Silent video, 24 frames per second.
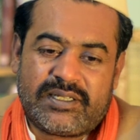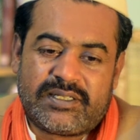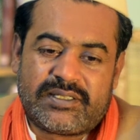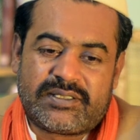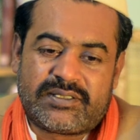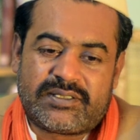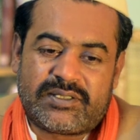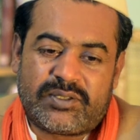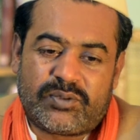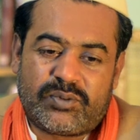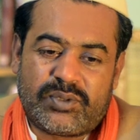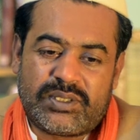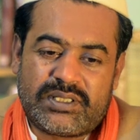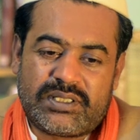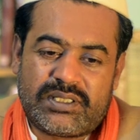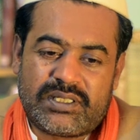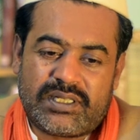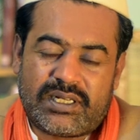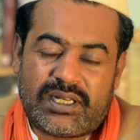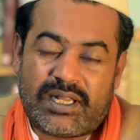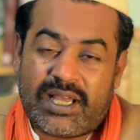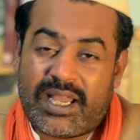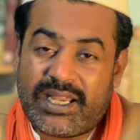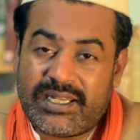So when
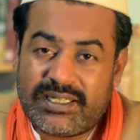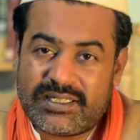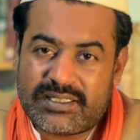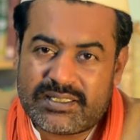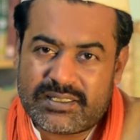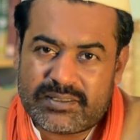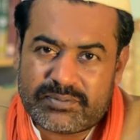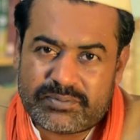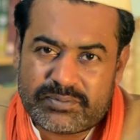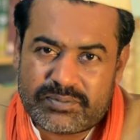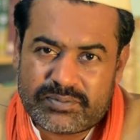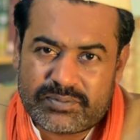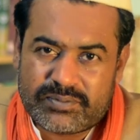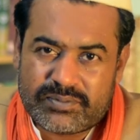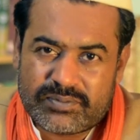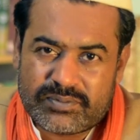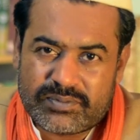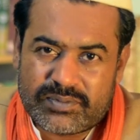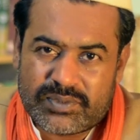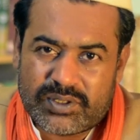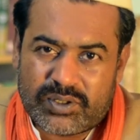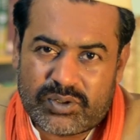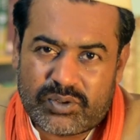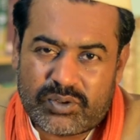they light up
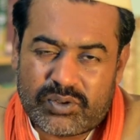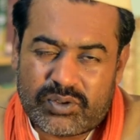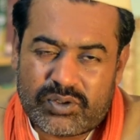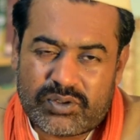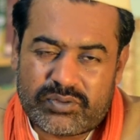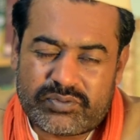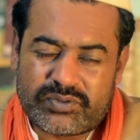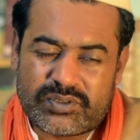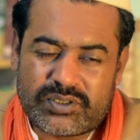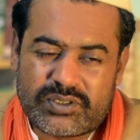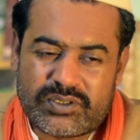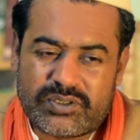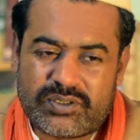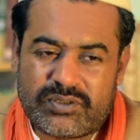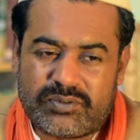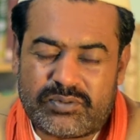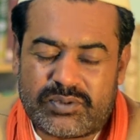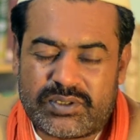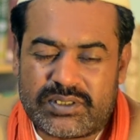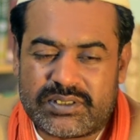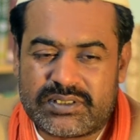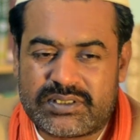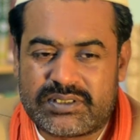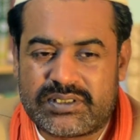the whole of the
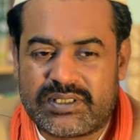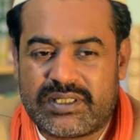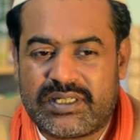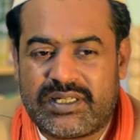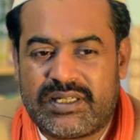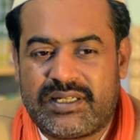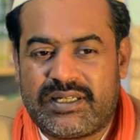universe,